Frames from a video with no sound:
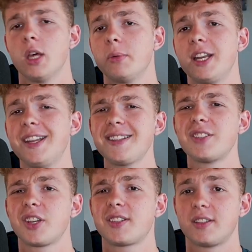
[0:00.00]
But it isn't
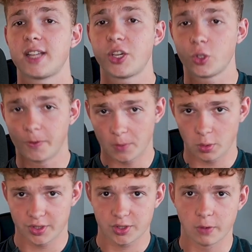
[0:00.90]
just essential for
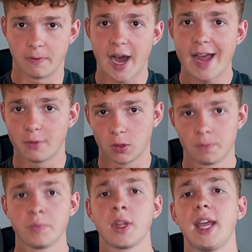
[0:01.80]
survival
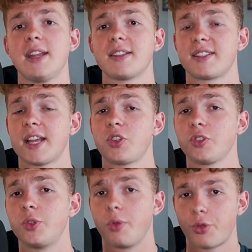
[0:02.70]
it is essential
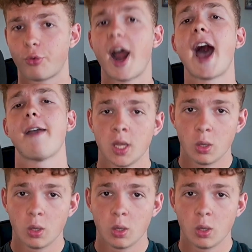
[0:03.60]
to thrive.